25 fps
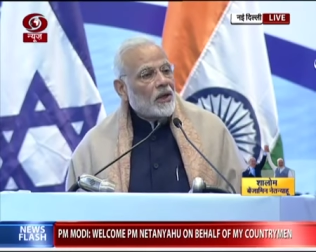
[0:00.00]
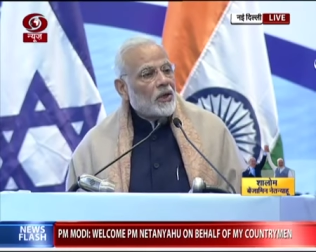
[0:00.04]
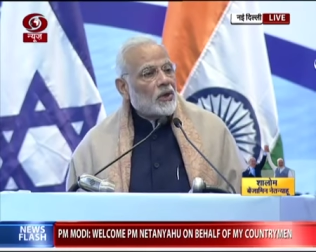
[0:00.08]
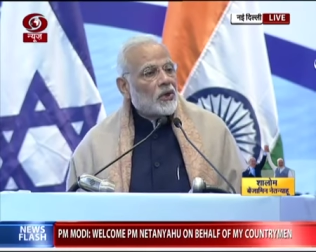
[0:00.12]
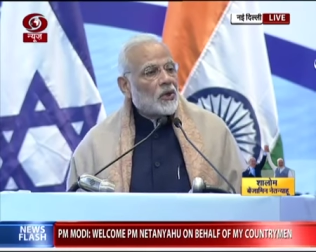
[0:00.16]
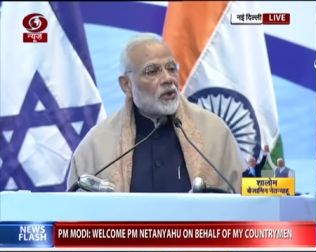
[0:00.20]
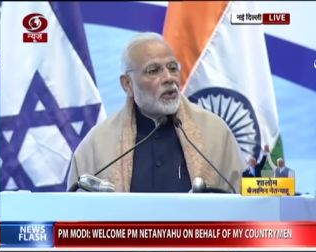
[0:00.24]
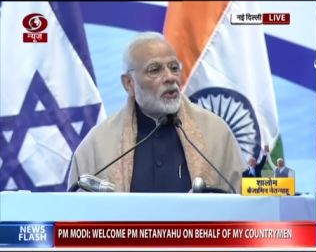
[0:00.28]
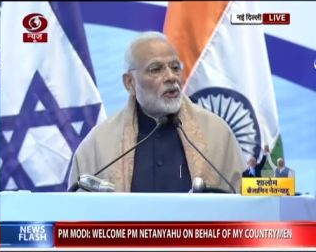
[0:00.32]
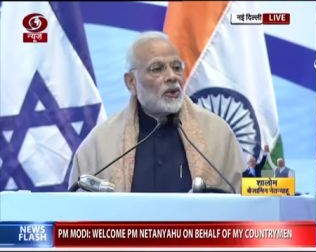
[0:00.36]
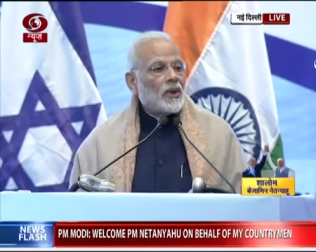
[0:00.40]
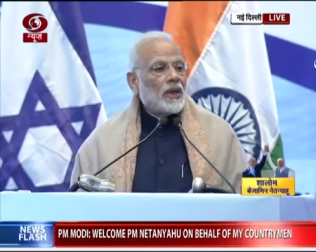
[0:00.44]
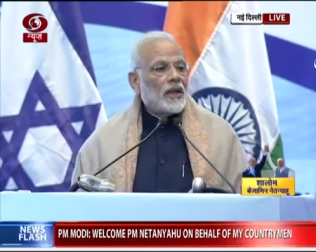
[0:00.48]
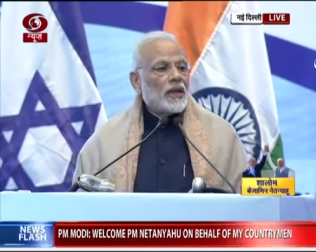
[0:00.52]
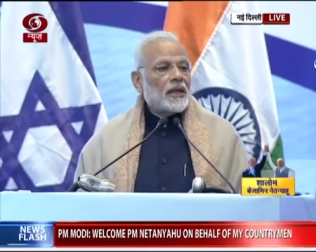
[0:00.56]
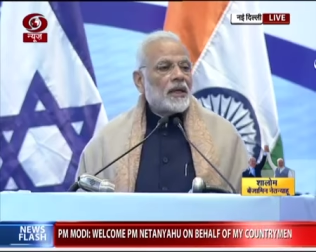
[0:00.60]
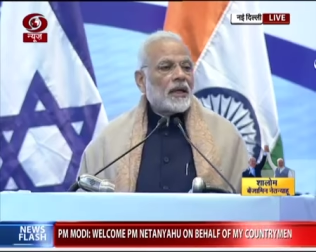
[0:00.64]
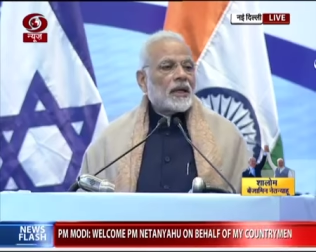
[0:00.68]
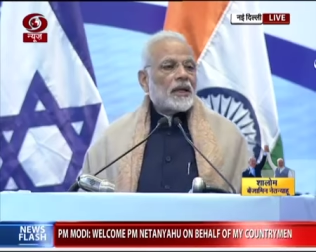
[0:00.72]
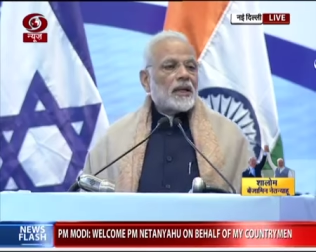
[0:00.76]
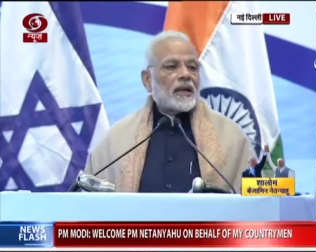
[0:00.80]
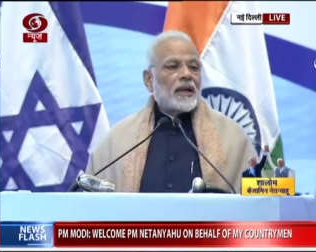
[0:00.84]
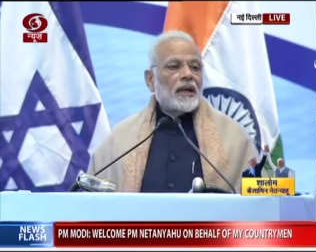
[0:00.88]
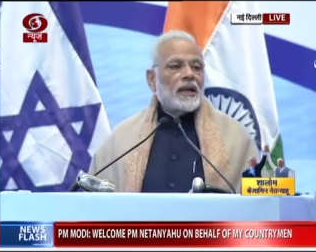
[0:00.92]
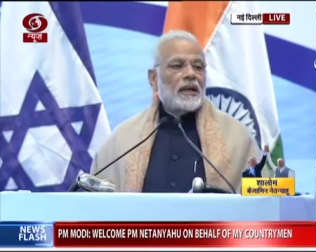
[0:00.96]
too is
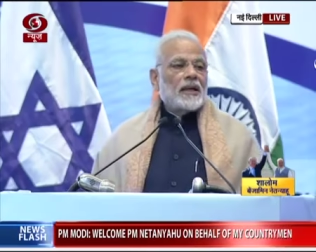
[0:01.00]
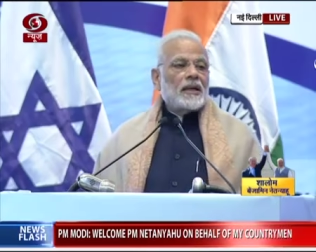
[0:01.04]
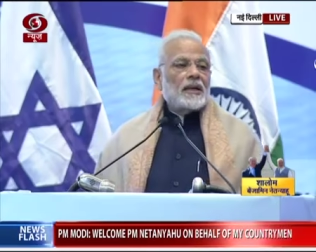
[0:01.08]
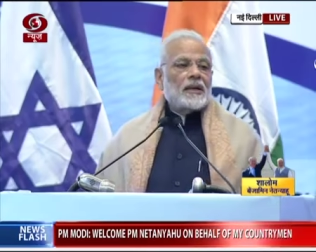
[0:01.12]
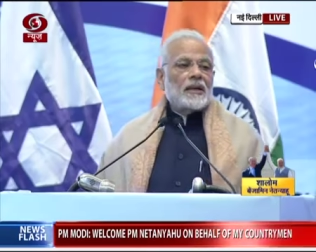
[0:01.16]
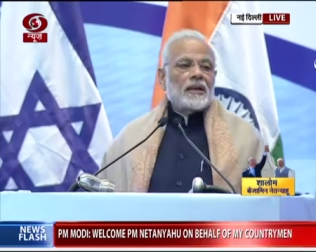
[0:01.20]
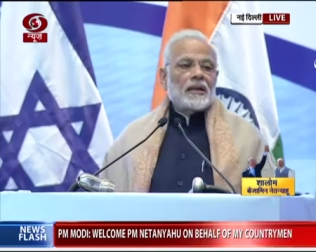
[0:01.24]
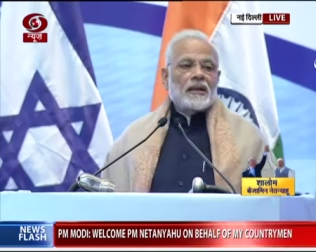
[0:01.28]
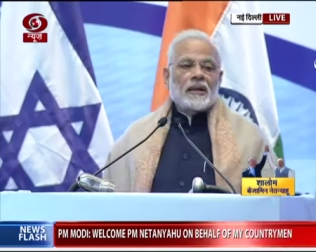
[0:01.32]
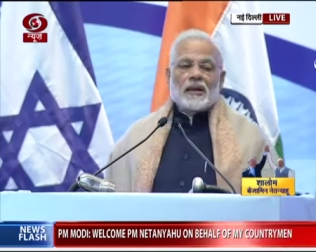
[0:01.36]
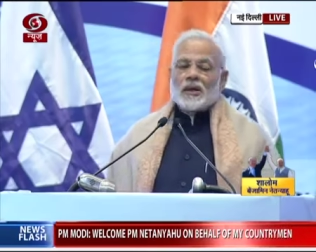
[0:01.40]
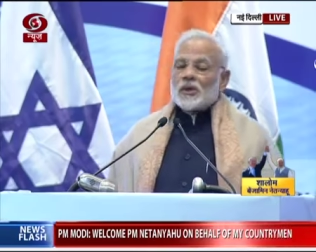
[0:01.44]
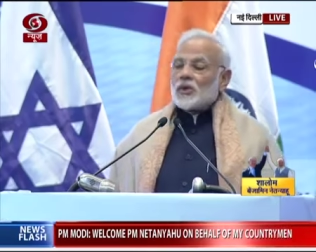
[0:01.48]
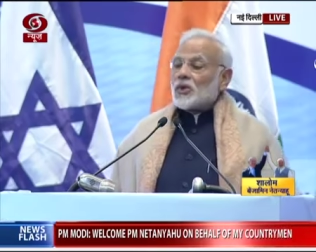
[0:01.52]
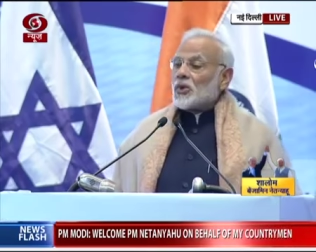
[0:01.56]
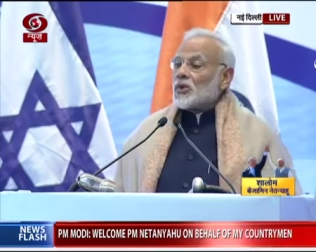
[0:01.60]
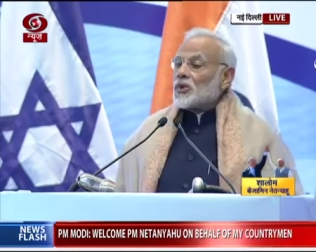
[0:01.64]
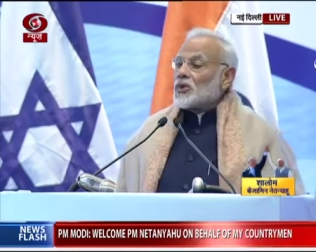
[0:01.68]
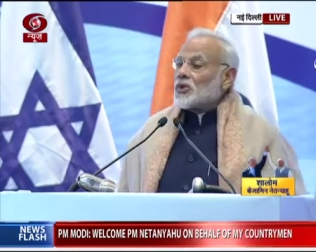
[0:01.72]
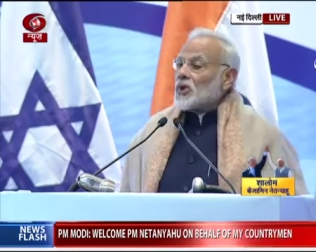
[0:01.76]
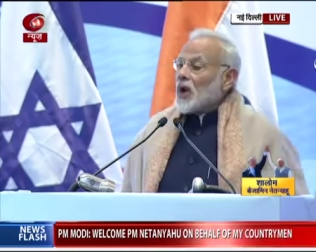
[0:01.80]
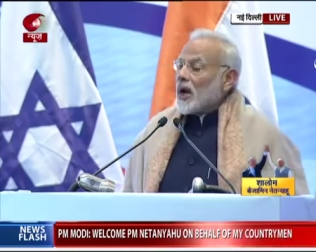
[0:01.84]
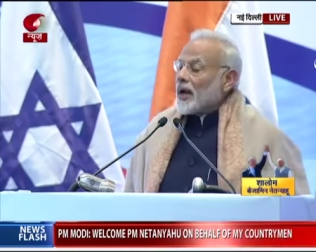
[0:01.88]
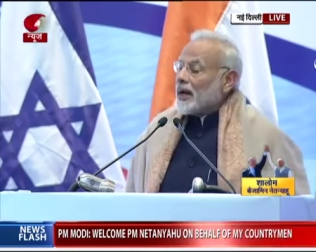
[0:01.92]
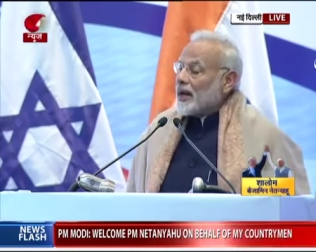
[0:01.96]
keen to
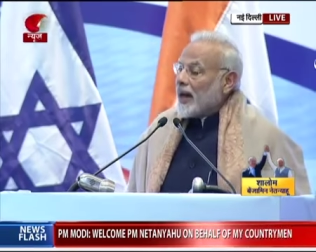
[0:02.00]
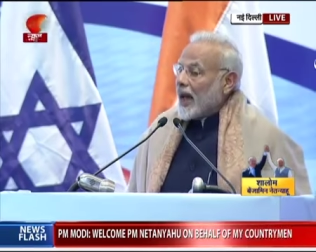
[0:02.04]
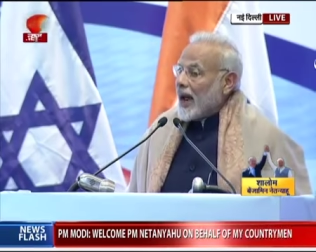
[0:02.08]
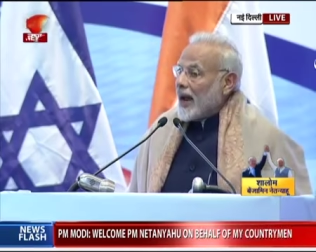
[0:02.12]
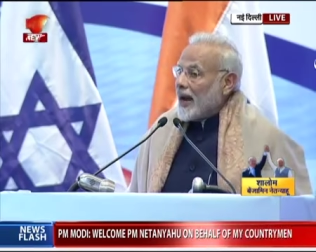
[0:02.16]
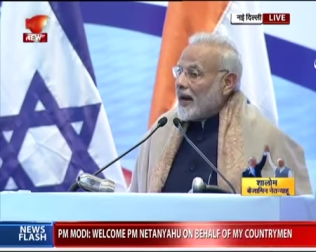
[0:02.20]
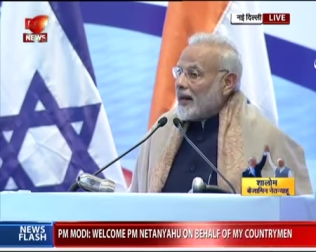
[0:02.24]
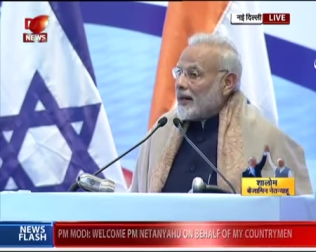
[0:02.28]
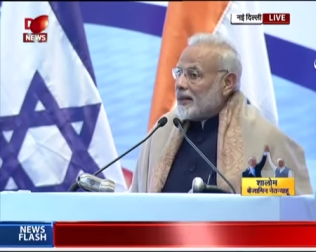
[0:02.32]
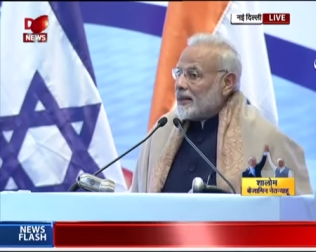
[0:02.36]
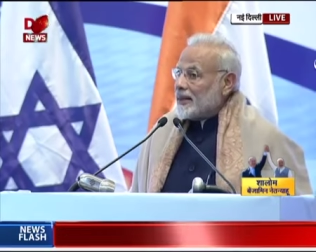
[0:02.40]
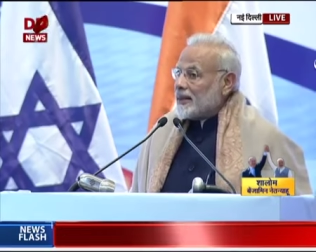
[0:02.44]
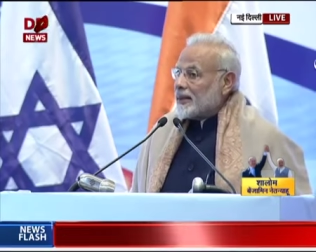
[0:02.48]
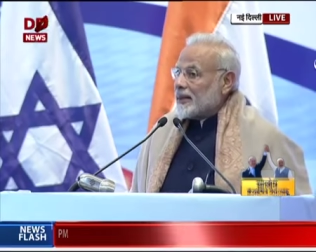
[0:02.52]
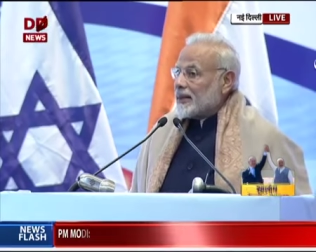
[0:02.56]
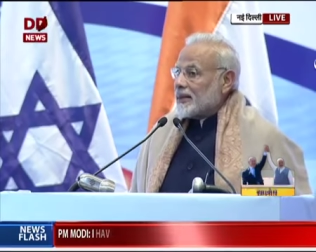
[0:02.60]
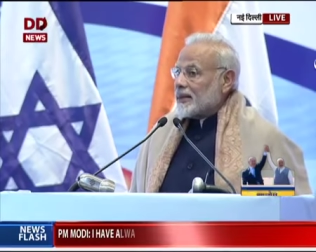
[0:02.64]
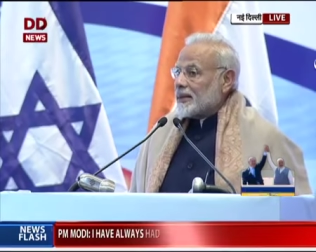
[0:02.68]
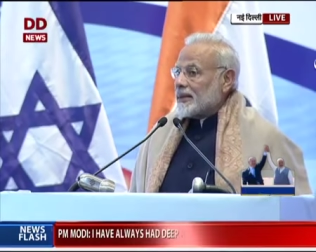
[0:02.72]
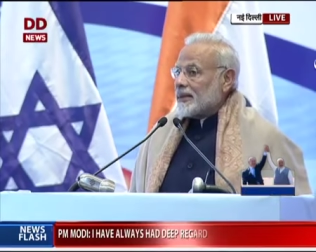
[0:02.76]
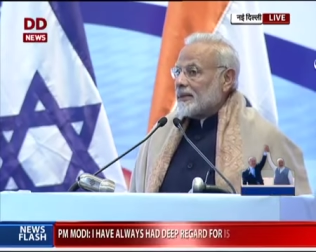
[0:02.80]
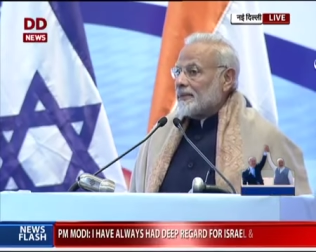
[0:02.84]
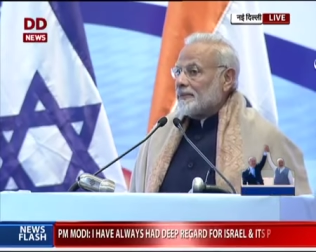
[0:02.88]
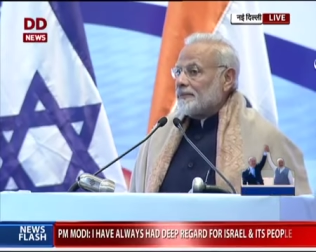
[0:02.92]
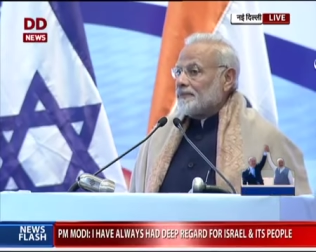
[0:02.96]
join
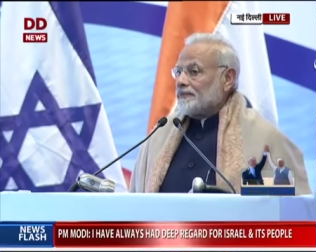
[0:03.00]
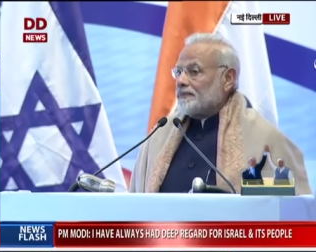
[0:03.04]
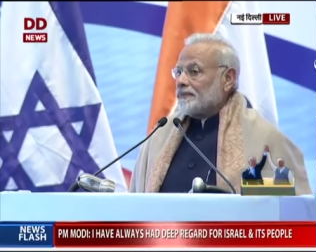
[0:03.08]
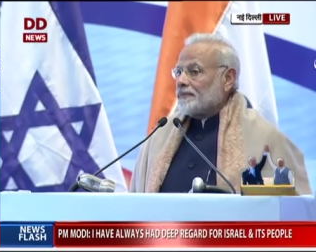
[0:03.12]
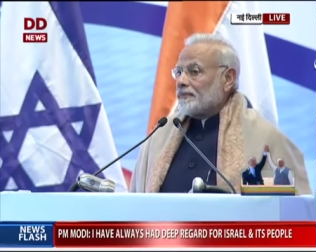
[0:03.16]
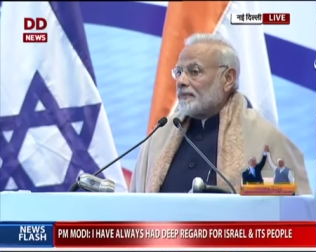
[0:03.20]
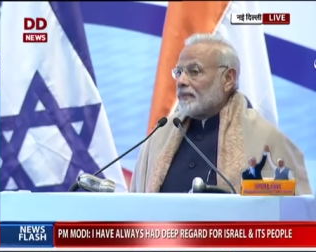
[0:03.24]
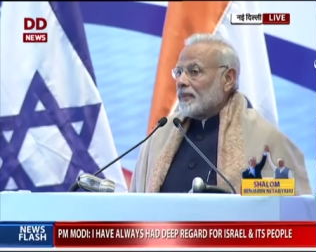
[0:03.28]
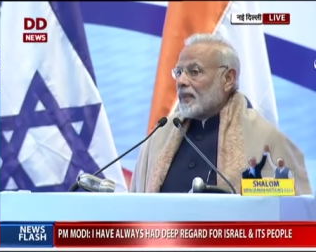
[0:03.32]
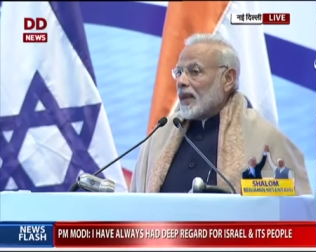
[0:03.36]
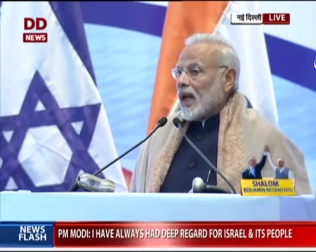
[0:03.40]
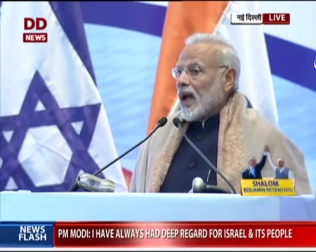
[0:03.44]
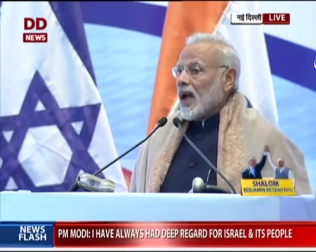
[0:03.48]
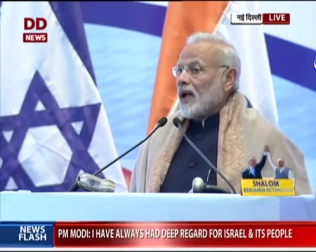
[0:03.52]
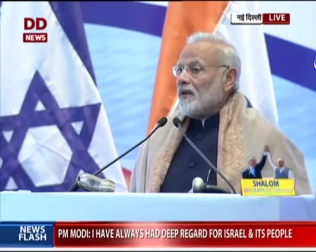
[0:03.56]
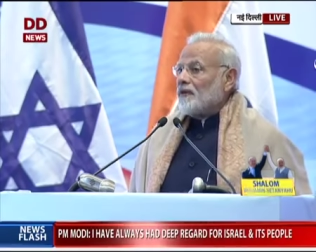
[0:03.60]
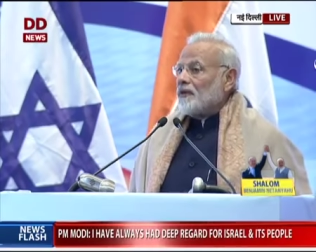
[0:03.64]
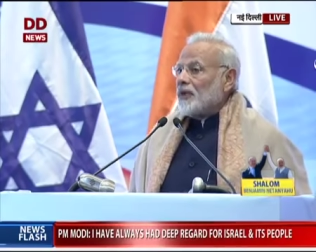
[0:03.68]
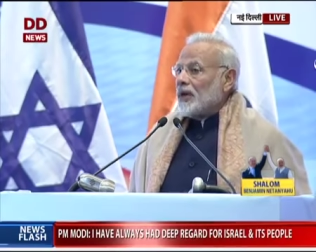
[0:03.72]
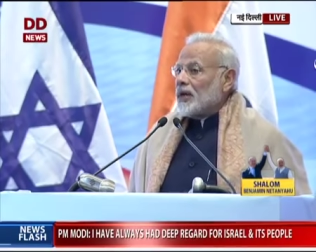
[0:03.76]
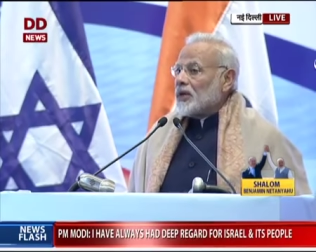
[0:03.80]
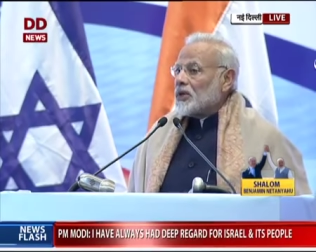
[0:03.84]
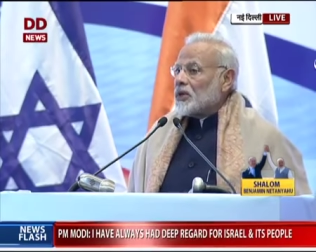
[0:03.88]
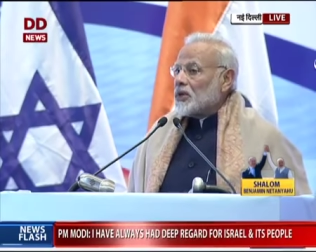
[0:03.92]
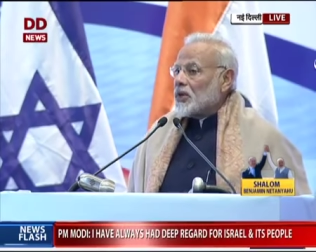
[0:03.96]
hands. I
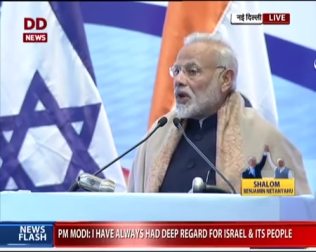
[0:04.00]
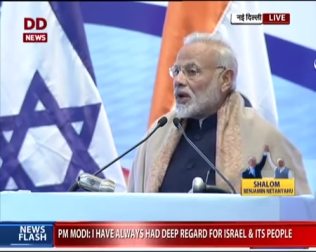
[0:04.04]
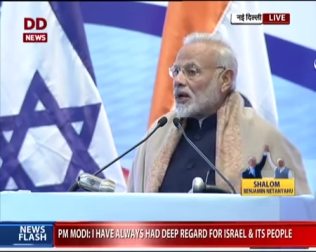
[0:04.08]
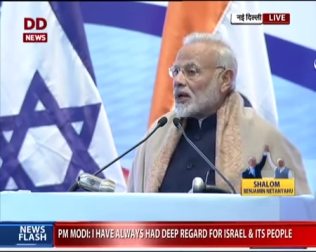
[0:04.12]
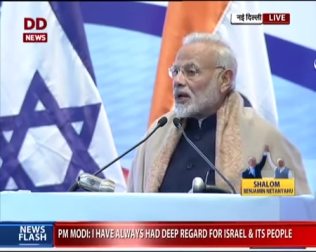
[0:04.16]
wish your